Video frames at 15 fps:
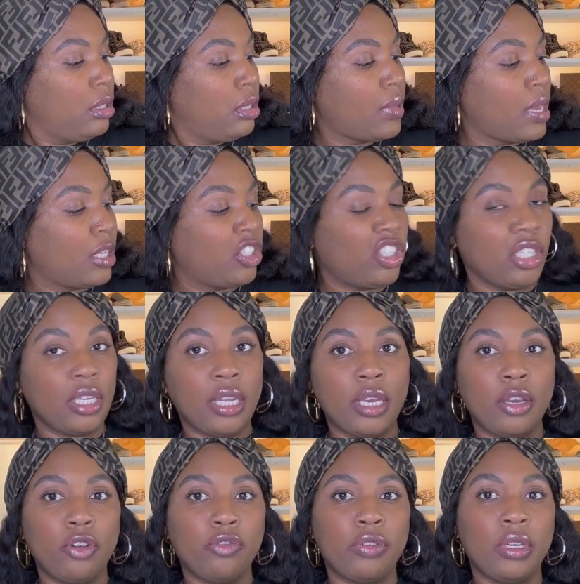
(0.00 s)
Has
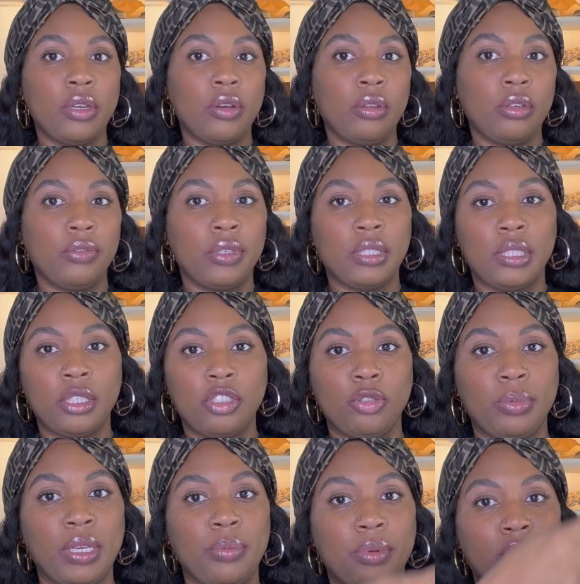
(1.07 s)
Chanel written all over the tissue
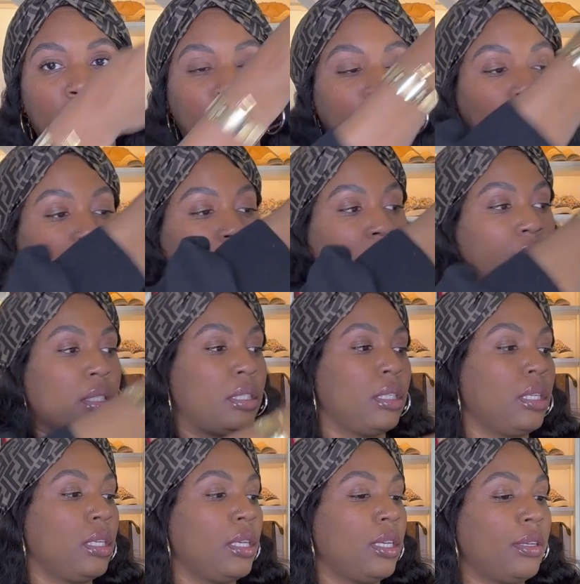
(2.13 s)
paper. You probably can't
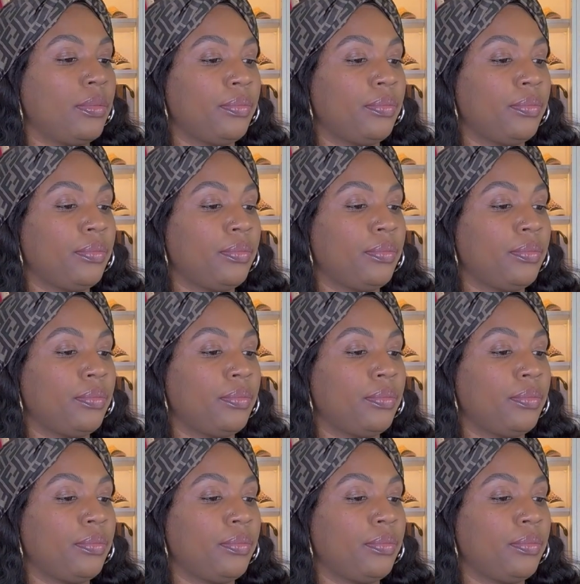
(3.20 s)
see it.